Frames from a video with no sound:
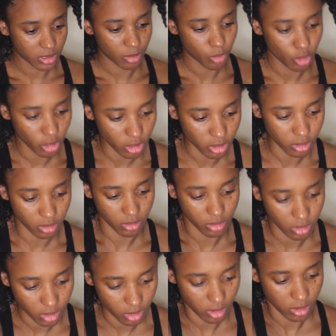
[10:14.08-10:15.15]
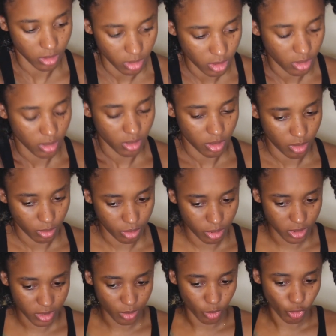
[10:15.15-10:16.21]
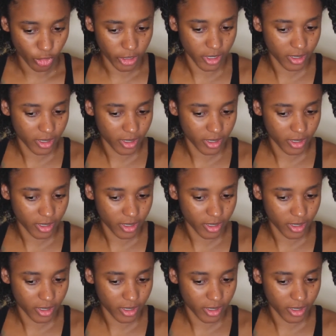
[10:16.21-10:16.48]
I'm gonna put some more